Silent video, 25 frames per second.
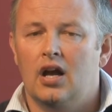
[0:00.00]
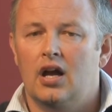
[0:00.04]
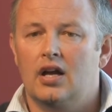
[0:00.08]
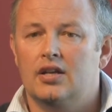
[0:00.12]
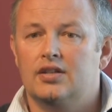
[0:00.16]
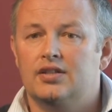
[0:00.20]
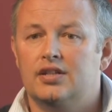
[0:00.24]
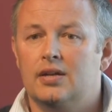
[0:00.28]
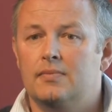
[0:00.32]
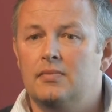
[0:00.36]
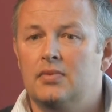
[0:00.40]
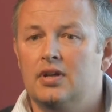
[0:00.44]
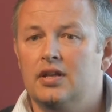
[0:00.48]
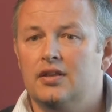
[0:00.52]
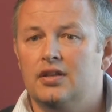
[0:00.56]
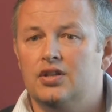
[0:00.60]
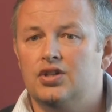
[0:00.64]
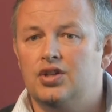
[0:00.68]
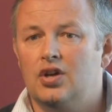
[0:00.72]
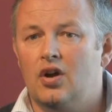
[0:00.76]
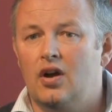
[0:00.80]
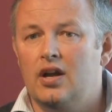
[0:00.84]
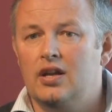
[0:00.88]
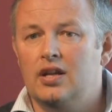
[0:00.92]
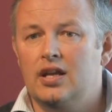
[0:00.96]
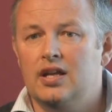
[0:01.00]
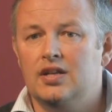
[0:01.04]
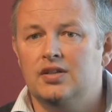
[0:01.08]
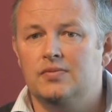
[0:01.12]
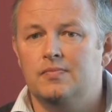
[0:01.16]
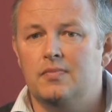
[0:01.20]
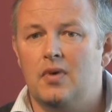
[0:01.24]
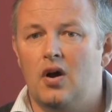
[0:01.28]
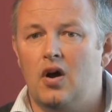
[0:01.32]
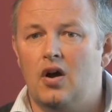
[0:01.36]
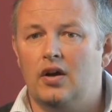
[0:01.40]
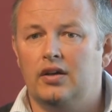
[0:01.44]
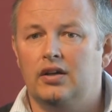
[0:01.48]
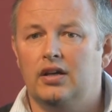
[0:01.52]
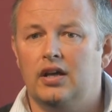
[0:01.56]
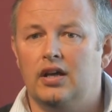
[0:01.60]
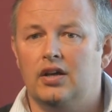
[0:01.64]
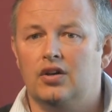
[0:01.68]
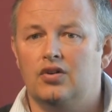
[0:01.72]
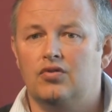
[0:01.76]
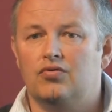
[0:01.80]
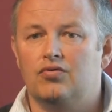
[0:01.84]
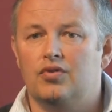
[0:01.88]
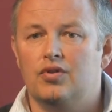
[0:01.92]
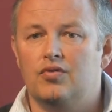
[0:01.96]
Similarly, the Chinese
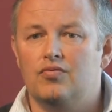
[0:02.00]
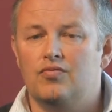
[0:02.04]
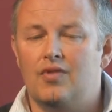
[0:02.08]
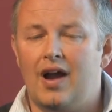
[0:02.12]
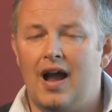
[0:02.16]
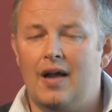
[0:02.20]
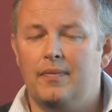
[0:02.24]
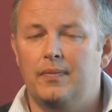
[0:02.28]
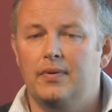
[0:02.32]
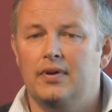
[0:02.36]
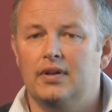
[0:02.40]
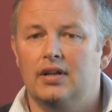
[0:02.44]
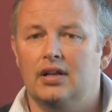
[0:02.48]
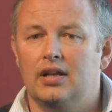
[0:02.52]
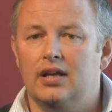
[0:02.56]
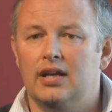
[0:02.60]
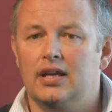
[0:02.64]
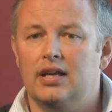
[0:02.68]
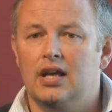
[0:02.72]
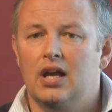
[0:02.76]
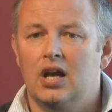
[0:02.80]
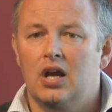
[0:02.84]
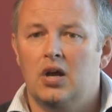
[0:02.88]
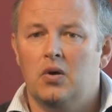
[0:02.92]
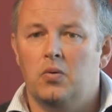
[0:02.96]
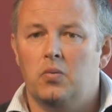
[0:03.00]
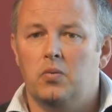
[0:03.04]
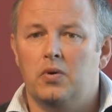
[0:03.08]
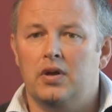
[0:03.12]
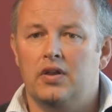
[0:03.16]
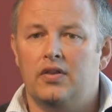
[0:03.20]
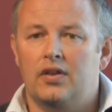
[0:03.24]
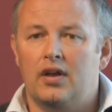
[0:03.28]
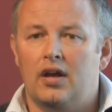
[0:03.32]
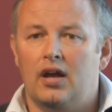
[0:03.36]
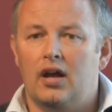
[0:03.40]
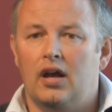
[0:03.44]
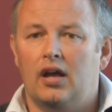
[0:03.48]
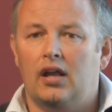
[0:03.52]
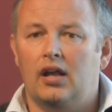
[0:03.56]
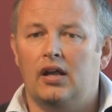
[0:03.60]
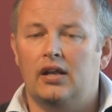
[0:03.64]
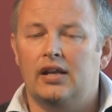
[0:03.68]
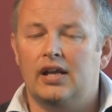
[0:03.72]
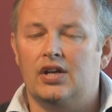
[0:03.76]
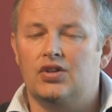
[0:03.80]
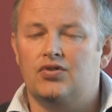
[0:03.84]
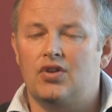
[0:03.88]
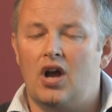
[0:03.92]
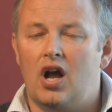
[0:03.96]
market grew rapidly with
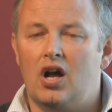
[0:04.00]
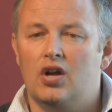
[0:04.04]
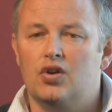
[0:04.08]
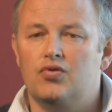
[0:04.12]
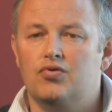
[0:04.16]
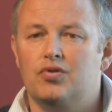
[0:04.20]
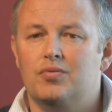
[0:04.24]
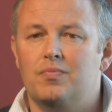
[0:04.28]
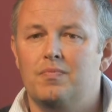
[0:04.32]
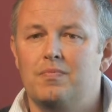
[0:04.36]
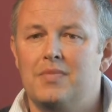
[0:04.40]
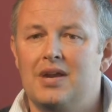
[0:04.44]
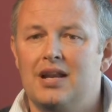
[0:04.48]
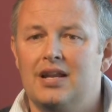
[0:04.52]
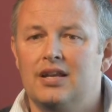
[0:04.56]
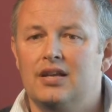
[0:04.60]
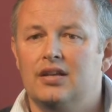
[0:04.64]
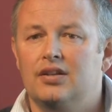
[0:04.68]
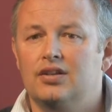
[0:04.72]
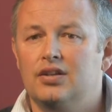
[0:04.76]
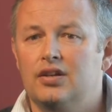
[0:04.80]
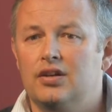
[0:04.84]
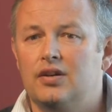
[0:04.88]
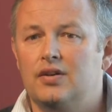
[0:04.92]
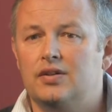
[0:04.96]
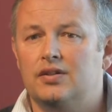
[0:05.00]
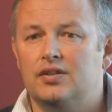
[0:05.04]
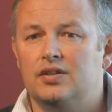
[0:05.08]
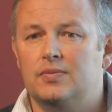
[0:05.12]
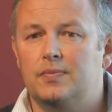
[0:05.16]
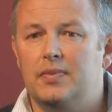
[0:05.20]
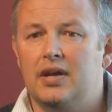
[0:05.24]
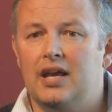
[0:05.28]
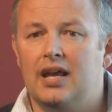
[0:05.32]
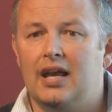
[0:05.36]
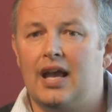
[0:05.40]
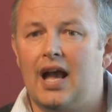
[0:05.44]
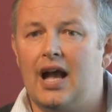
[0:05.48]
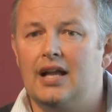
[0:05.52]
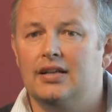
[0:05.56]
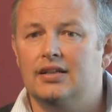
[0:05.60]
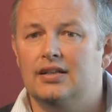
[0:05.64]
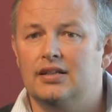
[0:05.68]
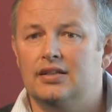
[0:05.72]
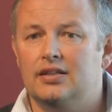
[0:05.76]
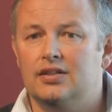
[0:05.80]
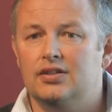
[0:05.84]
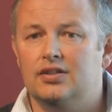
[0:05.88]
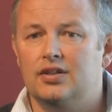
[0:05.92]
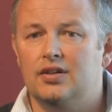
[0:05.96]
an extra 100 million users being
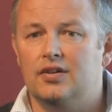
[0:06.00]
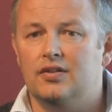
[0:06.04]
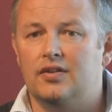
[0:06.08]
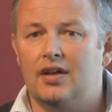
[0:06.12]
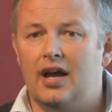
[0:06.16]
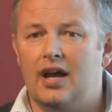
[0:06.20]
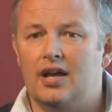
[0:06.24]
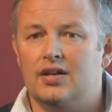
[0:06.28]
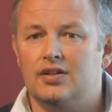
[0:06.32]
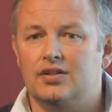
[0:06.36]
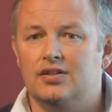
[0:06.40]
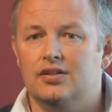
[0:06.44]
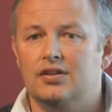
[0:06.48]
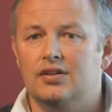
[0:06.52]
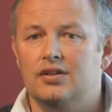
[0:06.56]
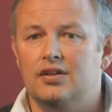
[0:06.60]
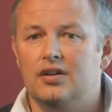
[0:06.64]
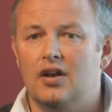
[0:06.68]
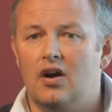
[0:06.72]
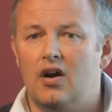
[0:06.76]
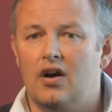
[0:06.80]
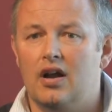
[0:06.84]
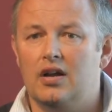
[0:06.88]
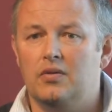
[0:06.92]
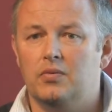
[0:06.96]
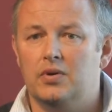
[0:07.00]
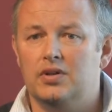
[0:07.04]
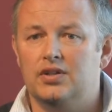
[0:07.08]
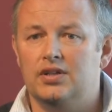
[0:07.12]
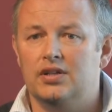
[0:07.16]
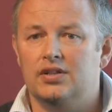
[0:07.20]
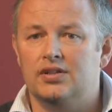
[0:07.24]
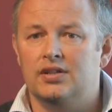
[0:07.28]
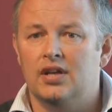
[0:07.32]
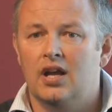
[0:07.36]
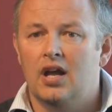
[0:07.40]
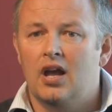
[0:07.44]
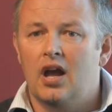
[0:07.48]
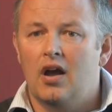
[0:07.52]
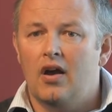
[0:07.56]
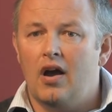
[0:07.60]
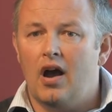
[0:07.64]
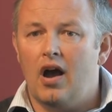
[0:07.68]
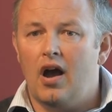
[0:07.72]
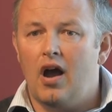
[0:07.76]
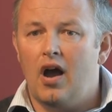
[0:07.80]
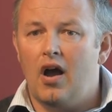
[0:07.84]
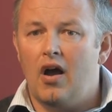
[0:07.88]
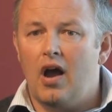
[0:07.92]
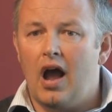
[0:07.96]
added in 2009, which is
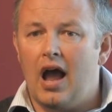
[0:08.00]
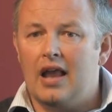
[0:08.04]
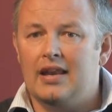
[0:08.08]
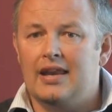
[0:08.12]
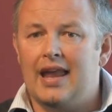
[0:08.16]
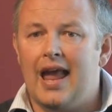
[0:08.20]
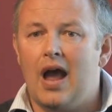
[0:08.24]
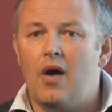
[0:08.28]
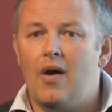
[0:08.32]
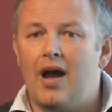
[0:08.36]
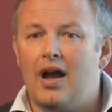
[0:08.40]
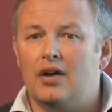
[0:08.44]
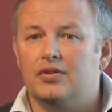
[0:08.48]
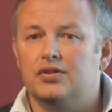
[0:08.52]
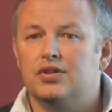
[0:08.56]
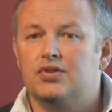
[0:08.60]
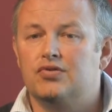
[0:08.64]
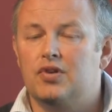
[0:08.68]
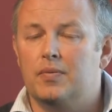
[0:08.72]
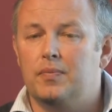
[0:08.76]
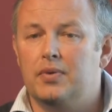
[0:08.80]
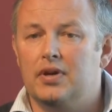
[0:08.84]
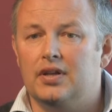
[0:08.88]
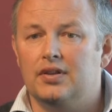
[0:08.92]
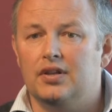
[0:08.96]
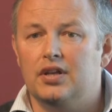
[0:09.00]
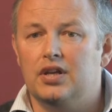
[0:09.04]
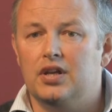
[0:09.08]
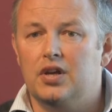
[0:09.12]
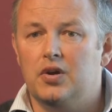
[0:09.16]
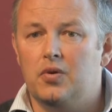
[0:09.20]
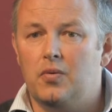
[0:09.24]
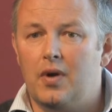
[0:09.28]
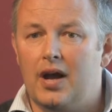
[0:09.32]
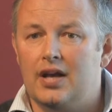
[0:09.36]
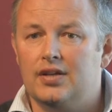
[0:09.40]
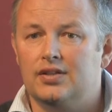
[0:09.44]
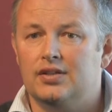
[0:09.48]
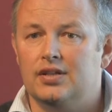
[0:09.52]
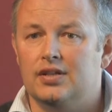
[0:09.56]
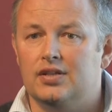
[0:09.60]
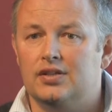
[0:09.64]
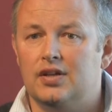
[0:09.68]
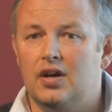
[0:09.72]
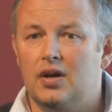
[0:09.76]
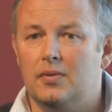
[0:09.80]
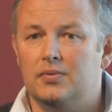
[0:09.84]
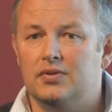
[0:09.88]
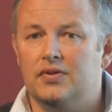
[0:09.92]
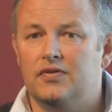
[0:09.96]
now outstripping the US in
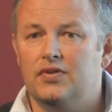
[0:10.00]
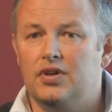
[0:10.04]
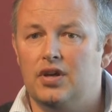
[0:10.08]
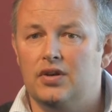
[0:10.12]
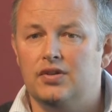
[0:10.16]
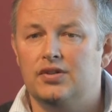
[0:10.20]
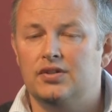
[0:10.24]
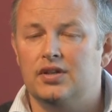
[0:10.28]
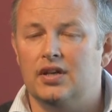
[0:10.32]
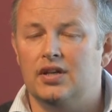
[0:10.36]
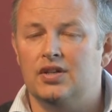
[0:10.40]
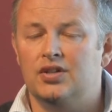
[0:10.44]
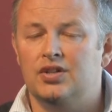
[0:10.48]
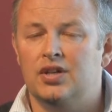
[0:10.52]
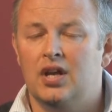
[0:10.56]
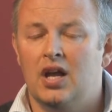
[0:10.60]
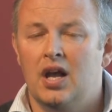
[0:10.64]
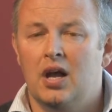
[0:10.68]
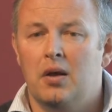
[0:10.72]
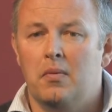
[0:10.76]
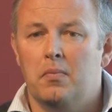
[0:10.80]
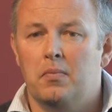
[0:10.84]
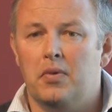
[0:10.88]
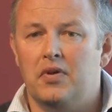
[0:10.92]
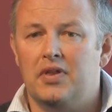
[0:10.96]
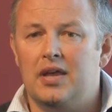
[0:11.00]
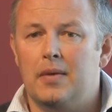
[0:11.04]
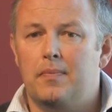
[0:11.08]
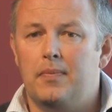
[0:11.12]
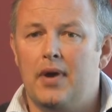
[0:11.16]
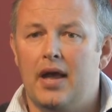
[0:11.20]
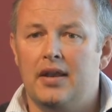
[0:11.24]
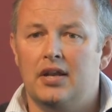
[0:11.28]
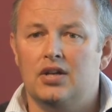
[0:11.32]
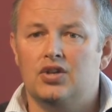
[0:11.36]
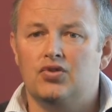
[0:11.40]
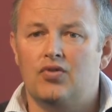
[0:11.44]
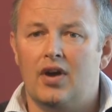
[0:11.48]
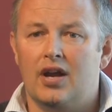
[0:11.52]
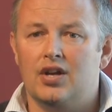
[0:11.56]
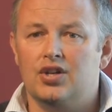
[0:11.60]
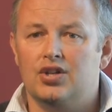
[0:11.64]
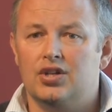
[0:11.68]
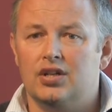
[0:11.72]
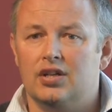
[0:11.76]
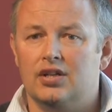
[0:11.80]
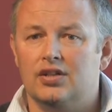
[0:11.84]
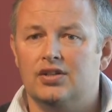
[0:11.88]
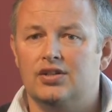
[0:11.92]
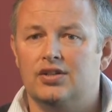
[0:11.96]
terms of usage, but their
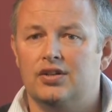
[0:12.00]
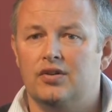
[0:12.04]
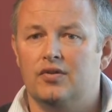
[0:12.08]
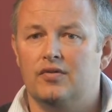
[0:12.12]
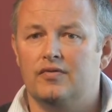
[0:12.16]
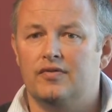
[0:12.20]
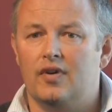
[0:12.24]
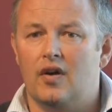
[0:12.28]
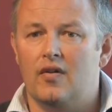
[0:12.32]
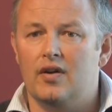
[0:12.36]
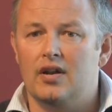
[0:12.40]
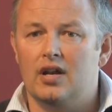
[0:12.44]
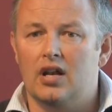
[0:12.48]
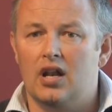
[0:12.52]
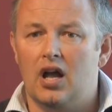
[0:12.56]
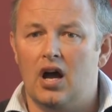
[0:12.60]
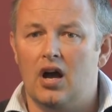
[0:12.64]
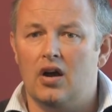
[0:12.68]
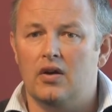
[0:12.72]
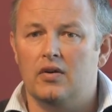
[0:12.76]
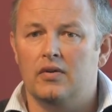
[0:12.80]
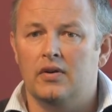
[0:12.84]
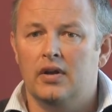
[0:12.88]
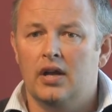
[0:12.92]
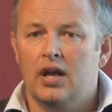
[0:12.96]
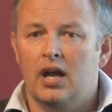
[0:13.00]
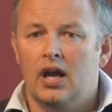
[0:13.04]
penetration is still very low.